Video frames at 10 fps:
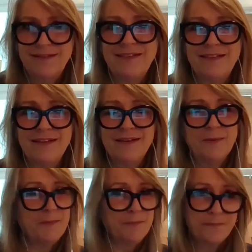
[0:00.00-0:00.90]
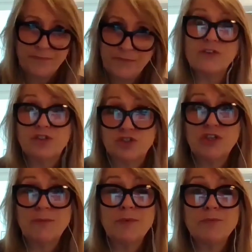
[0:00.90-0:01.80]
the
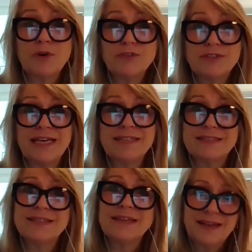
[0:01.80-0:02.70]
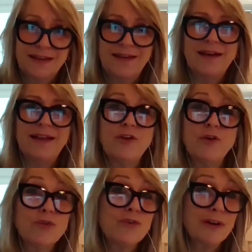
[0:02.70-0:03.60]
treatment process and the
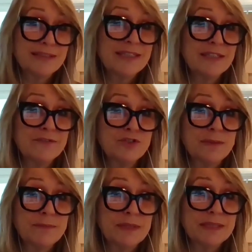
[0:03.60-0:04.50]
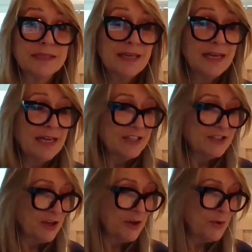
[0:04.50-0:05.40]
authorizing of treatment.
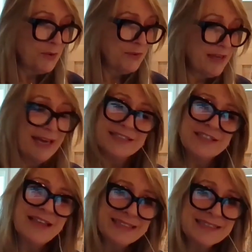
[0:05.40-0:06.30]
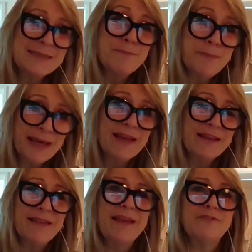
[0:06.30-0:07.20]
So so that's the big
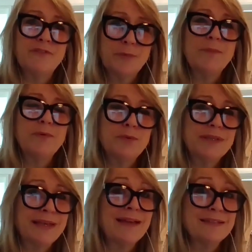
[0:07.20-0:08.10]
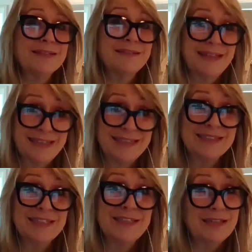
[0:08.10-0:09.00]
thing for people with cancer,
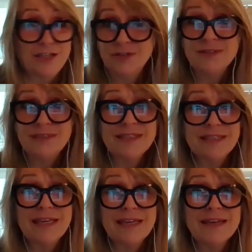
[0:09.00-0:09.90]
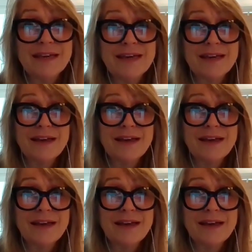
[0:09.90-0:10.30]
is losing the EHIC.